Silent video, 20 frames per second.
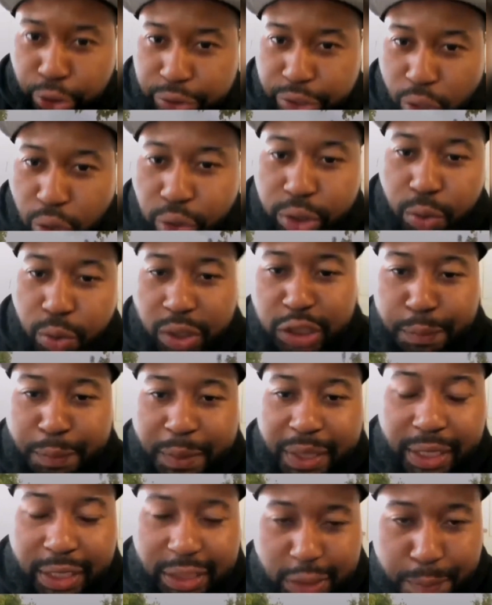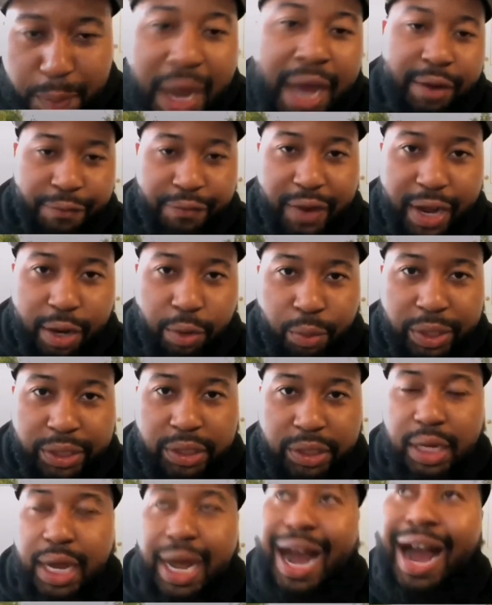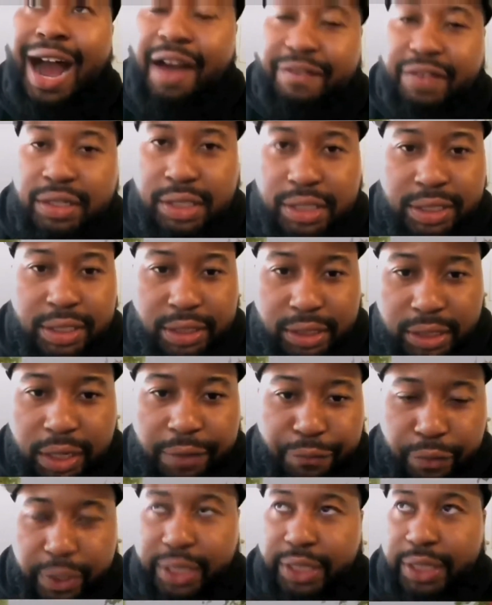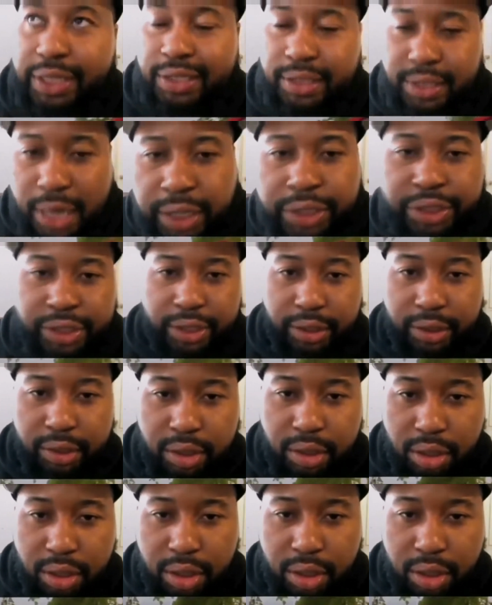you're the only one speaking to Spotify, which obviously is a different discussion.